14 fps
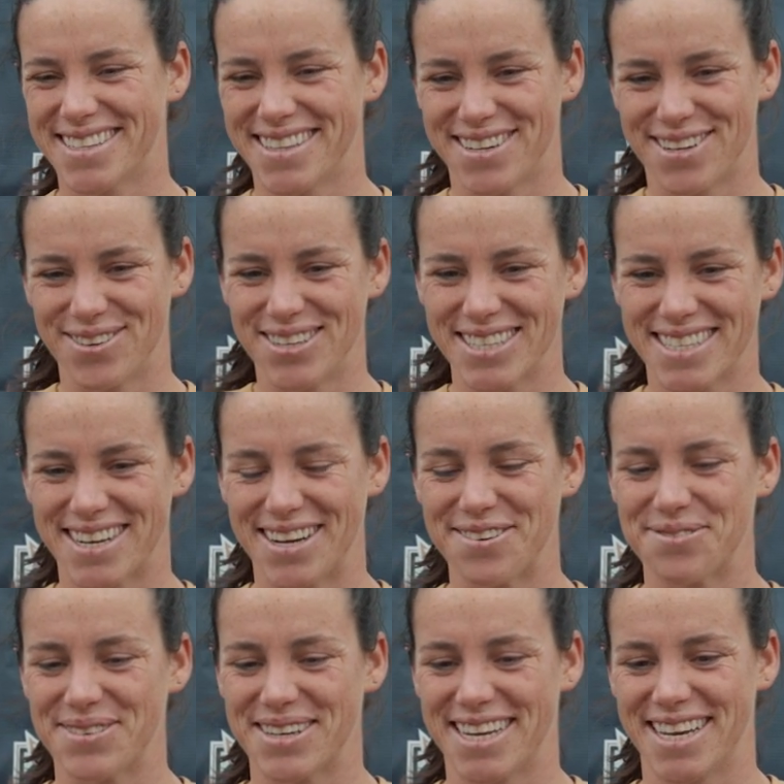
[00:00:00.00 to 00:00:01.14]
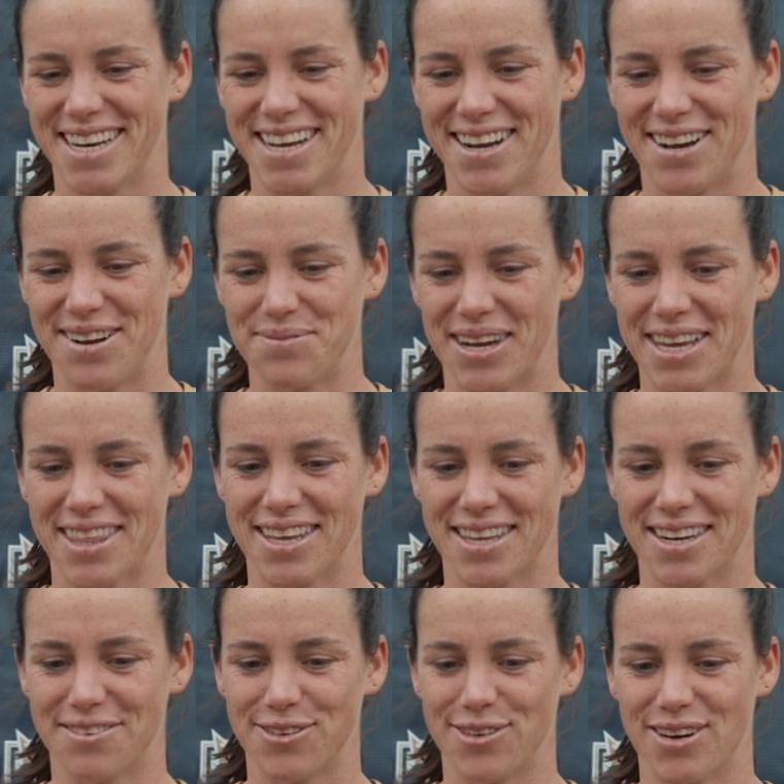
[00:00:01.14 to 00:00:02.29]
They're always tough, but I think
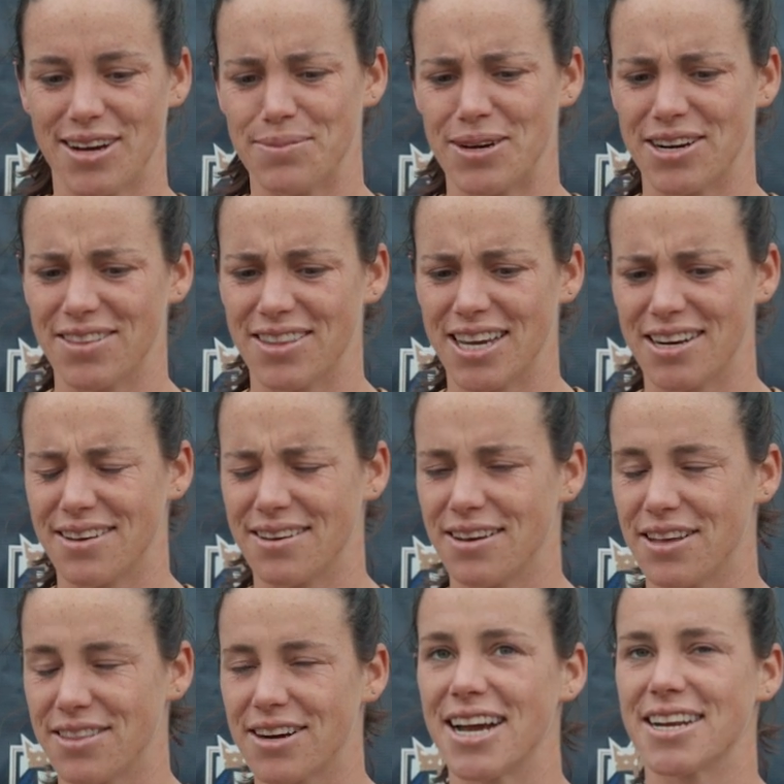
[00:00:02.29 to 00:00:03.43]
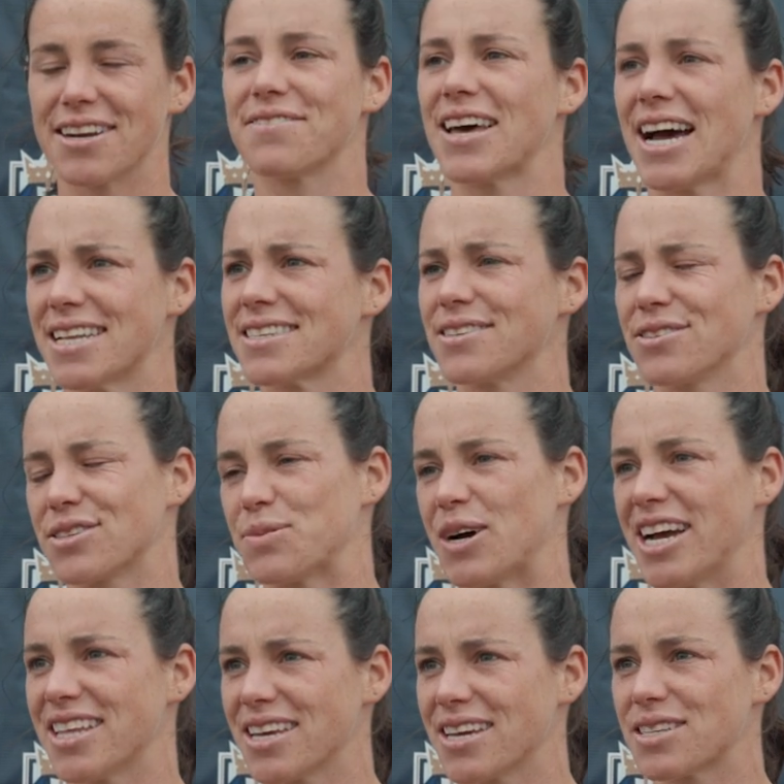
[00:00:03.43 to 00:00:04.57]
that if you can come out on the other end of that still
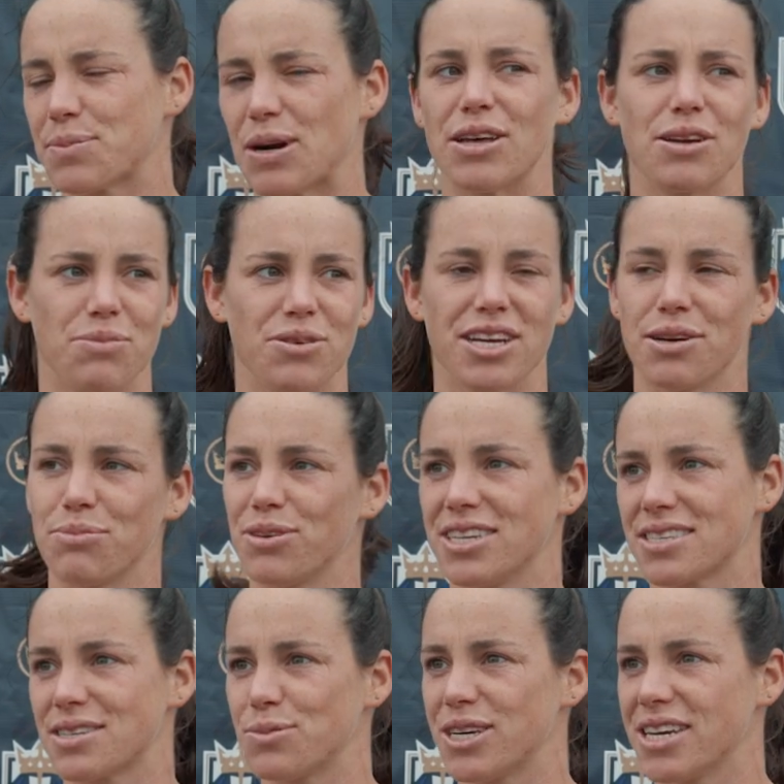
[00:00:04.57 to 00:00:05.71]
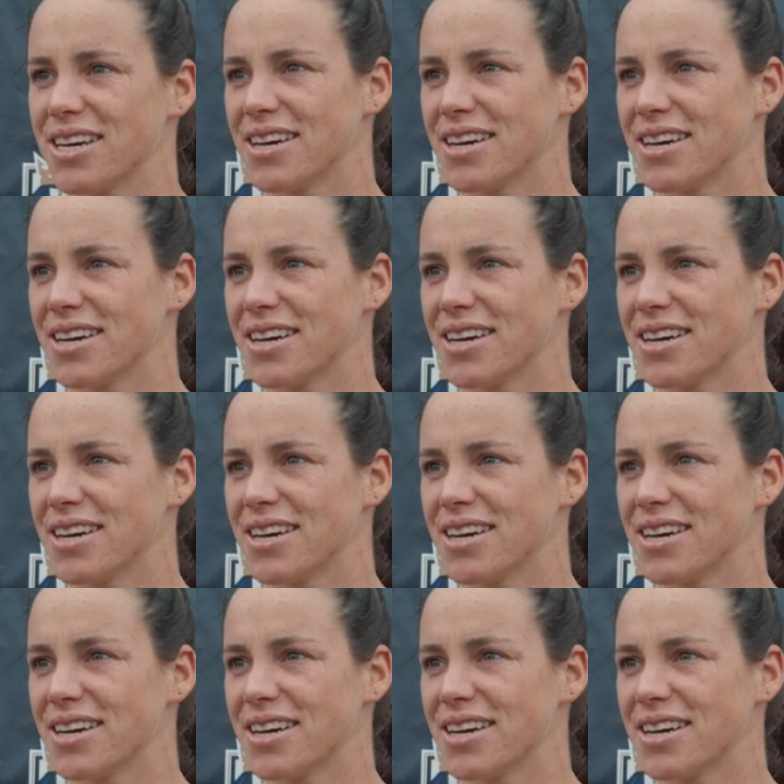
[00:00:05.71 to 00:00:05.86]
smiling, it's probably a pretty good place to be.